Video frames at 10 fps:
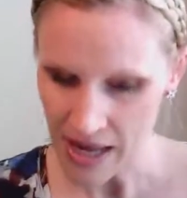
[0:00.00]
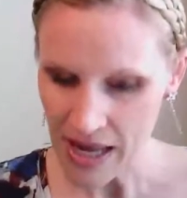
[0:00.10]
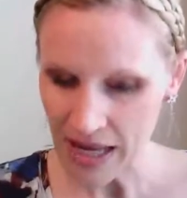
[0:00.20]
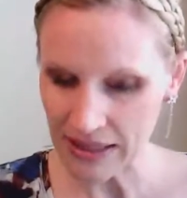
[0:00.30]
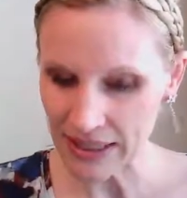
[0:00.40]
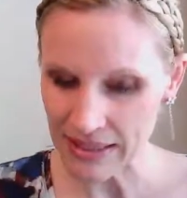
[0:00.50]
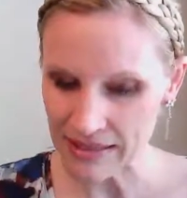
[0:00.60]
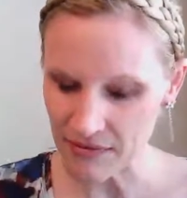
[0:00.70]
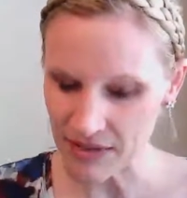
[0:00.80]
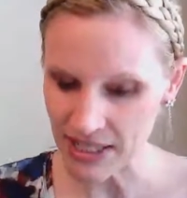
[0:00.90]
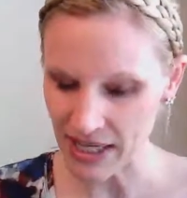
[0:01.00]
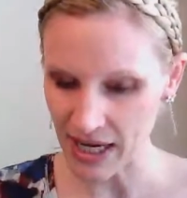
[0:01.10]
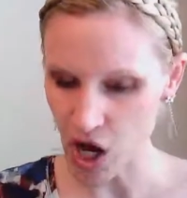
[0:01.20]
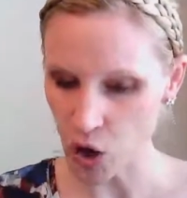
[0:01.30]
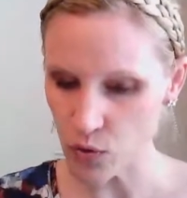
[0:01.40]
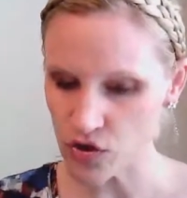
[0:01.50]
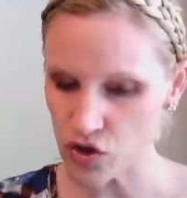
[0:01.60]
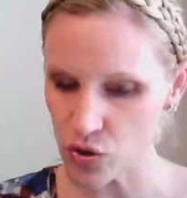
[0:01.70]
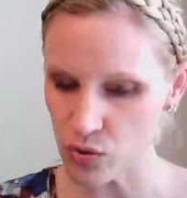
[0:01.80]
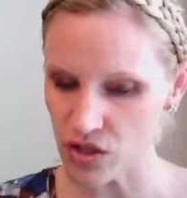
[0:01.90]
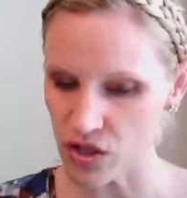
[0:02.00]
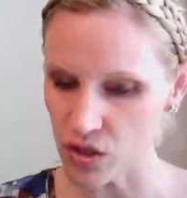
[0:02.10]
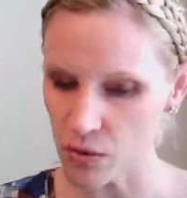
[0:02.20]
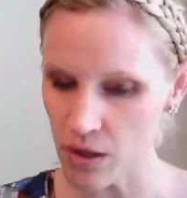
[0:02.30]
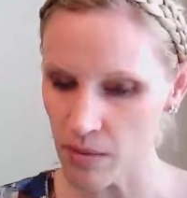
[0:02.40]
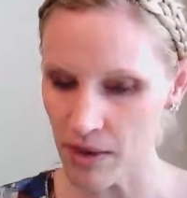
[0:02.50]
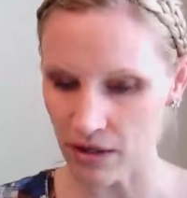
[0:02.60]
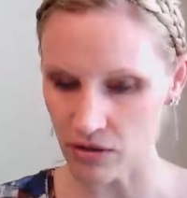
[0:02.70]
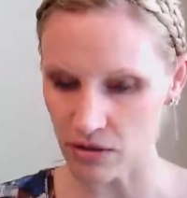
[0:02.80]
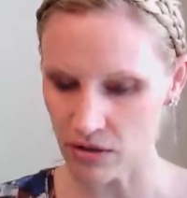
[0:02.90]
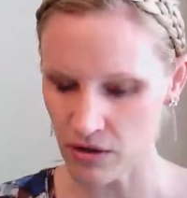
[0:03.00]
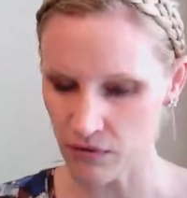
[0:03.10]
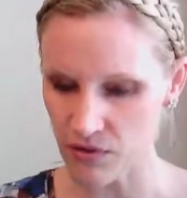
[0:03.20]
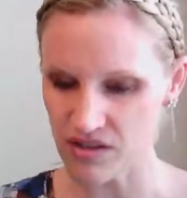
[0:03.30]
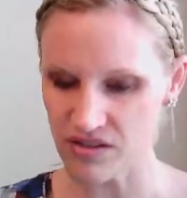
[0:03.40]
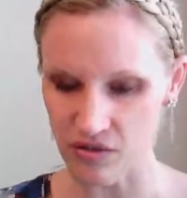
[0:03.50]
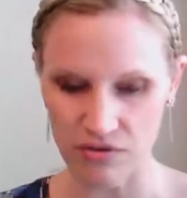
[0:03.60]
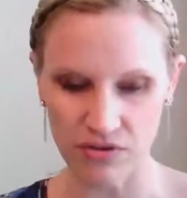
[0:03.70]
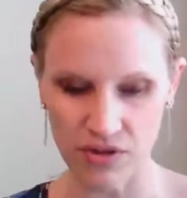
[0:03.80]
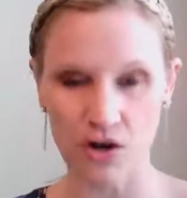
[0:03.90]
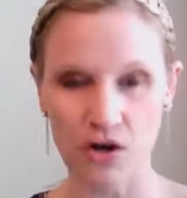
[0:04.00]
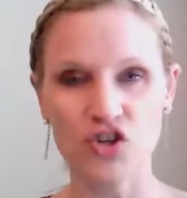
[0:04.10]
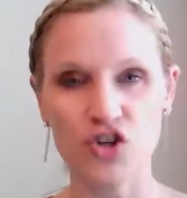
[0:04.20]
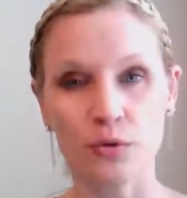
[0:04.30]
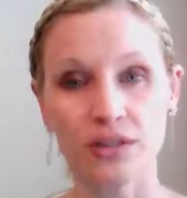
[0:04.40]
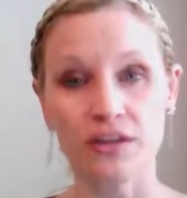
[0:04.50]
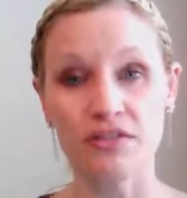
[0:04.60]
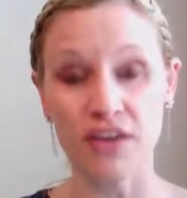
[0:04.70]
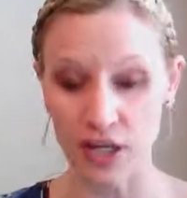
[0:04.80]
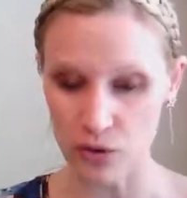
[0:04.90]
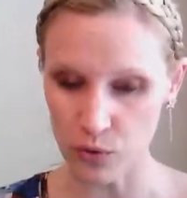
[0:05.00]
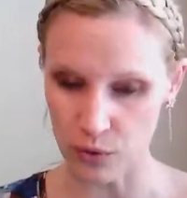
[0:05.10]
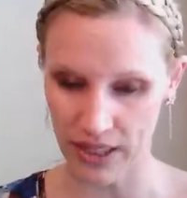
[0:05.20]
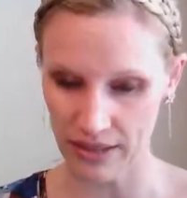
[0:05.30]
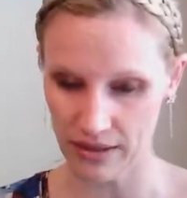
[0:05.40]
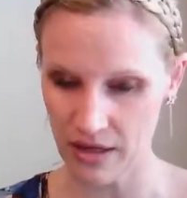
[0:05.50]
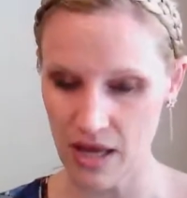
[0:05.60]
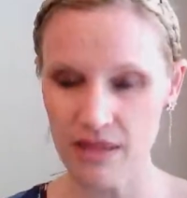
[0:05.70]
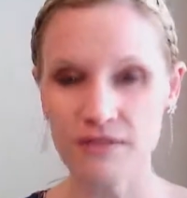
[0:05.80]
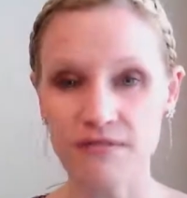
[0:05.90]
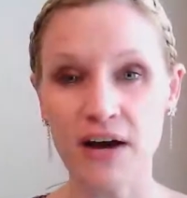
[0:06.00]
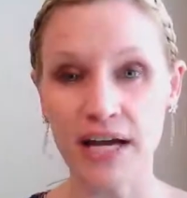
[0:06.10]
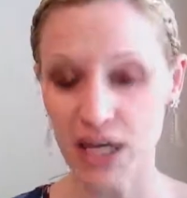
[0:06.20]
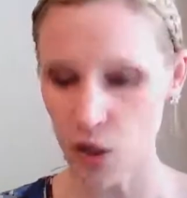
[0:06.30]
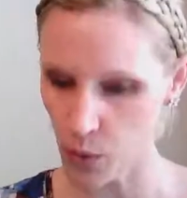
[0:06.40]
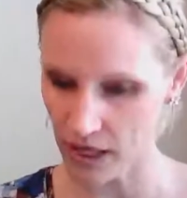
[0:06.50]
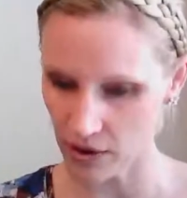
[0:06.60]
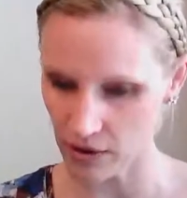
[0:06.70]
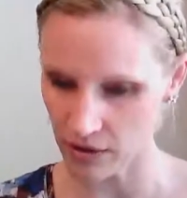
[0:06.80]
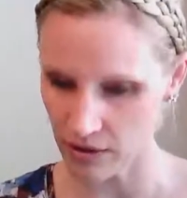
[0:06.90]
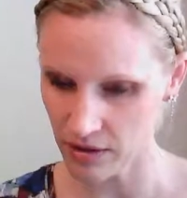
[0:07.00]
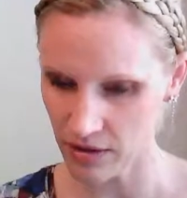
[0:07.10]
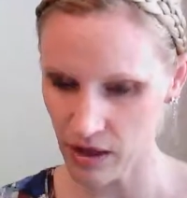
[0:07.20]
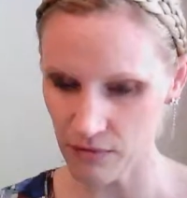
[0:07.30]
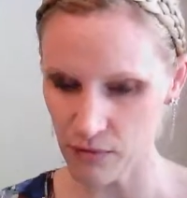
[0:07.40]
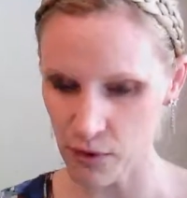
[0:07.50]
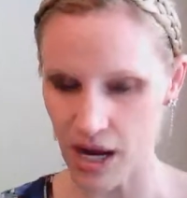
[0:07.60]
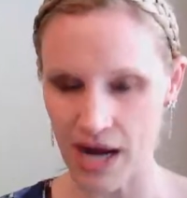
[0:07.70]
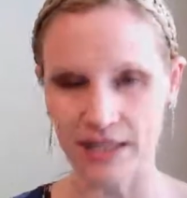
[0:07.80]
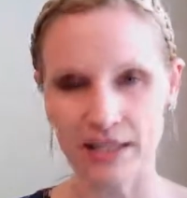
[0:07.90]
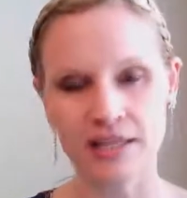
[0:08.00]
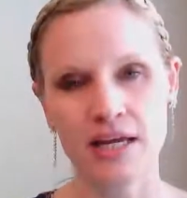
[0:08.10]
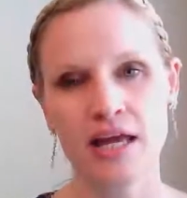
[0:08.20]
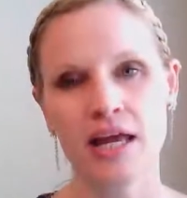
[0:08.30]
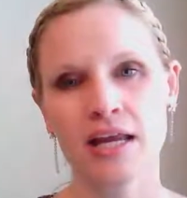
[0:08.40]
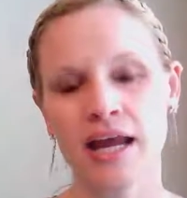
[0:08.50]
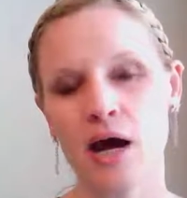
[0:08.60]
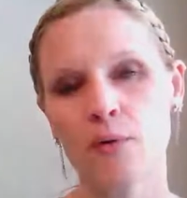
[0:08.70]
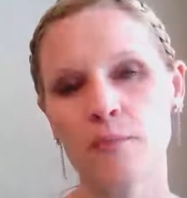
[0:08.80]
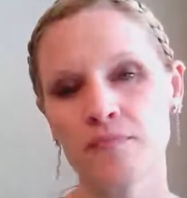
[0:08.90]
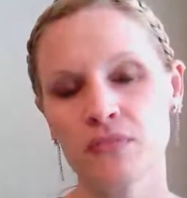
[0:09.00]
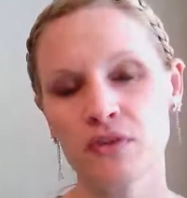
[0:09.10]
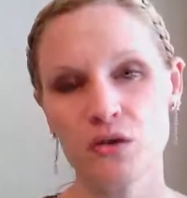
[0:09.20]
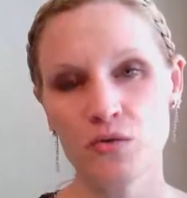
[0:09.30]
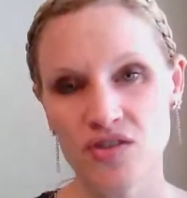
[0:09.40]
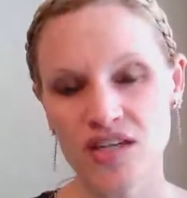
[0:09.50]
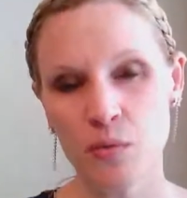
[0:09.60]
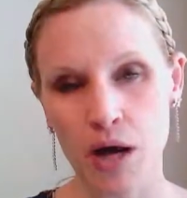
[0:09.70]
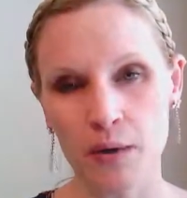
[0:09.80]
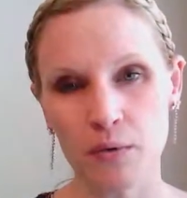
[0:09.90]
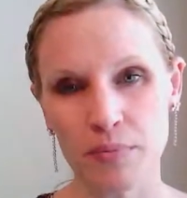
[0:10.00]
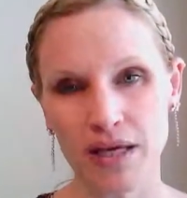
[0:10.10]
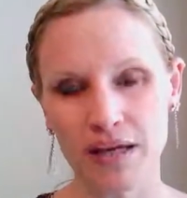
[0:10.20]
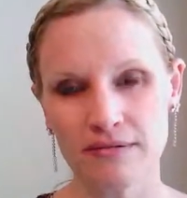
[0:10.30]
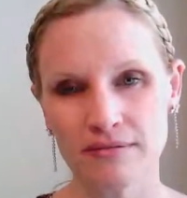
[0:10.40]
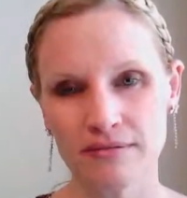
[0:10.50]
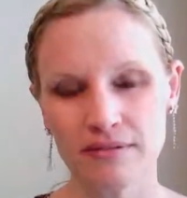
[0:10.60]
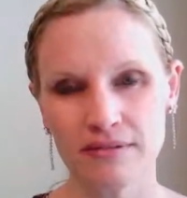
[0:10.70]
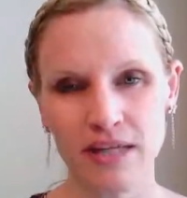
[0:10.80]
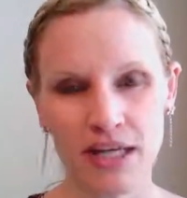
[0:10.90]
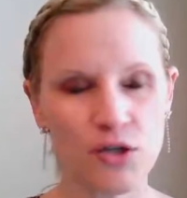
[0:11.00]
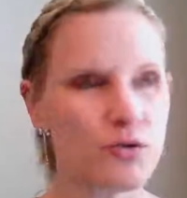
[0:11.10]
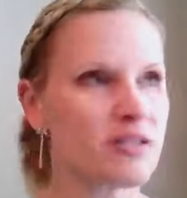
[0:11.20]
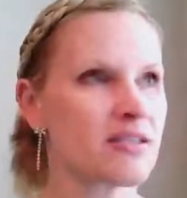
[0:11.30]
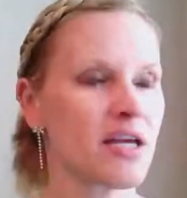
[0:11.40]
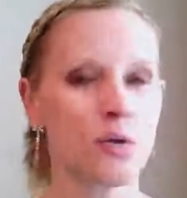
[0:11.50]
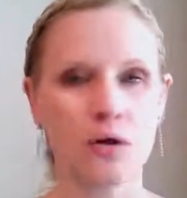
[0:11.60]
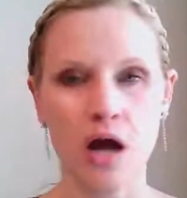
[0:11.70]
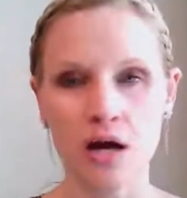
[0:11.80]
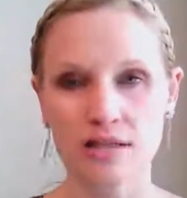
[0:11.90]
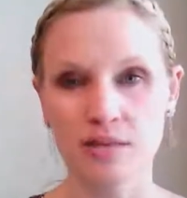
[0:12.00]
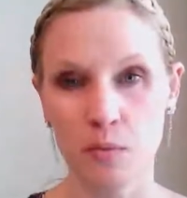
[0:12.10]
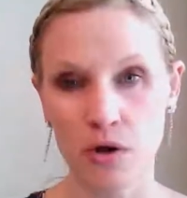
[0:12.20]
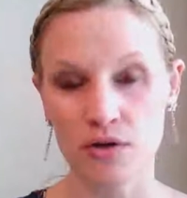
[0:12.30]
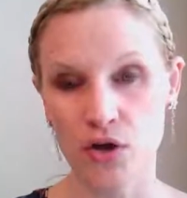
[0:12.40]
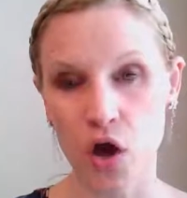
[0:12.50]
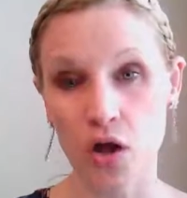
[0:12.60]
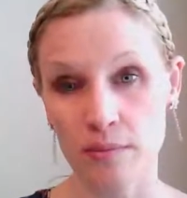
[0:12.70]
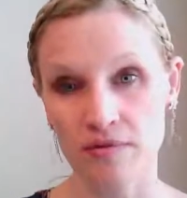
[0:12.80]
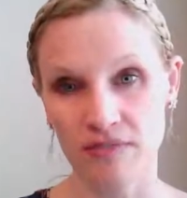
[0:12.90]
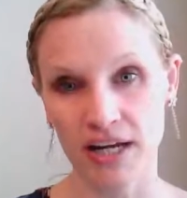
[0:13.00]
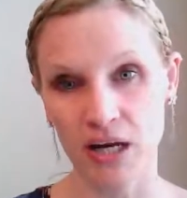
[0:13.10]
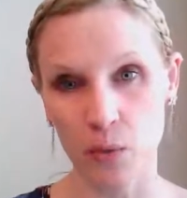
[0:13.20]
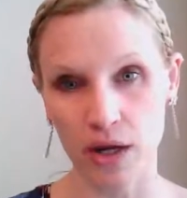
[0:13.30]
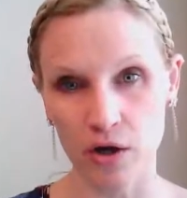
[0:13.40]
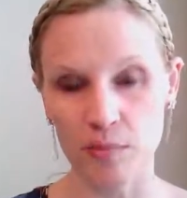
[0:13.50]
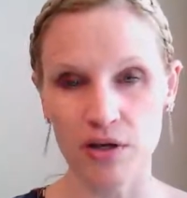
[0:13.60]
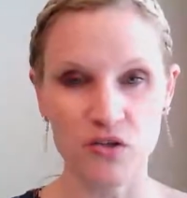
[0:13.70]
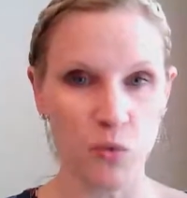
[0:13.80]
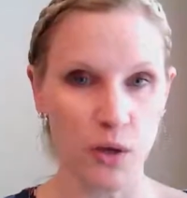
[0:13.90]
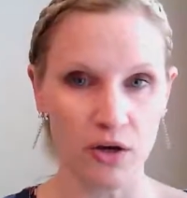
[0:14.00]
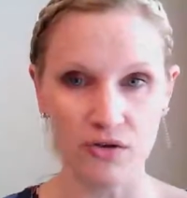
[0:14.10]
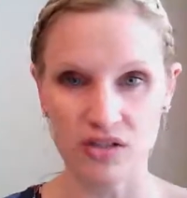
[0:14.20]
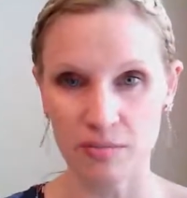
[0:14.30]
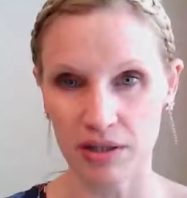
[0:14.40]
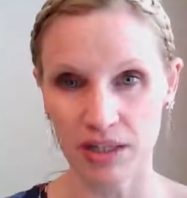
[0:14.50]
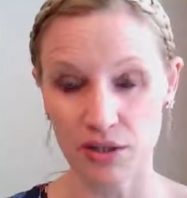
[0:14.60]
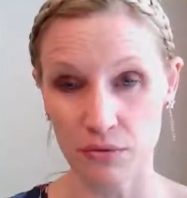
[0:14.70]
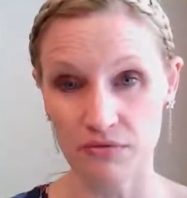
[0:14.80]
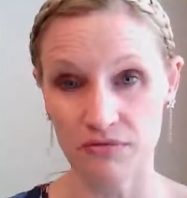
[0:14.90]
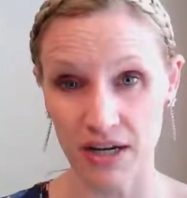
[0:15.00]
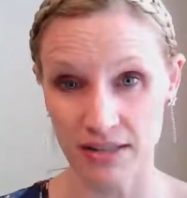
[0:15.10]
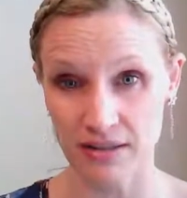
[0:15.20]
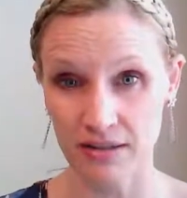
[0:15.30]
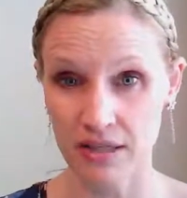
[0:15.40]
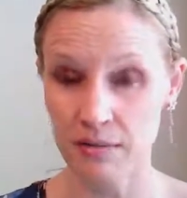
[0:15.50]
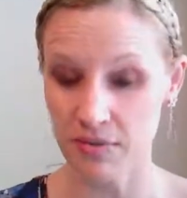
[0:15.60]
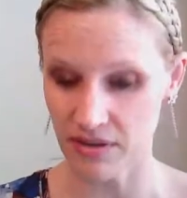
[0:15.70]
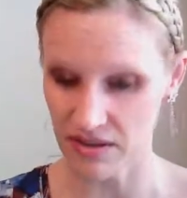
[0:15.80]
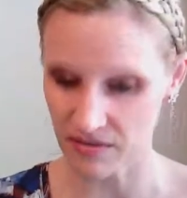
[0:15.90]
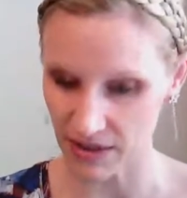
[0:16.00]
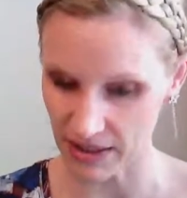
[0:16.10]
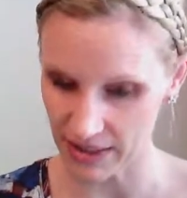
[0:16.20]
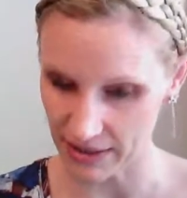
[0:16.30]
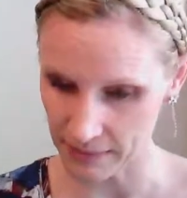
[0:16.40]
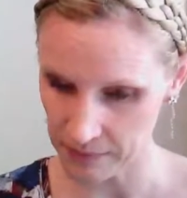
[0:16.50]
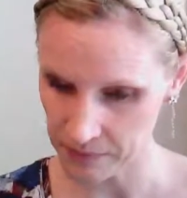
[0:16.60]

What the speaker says: In late 1780, Congress chose a new commander for the Southern Theater, General Nathaniel Greene, the fighting Quaker of Rhode Island. Now, do you see why it would be interesting or an oxymoron to call him a fighting Quaker? Because Quakers typically don't fight, but this fella did.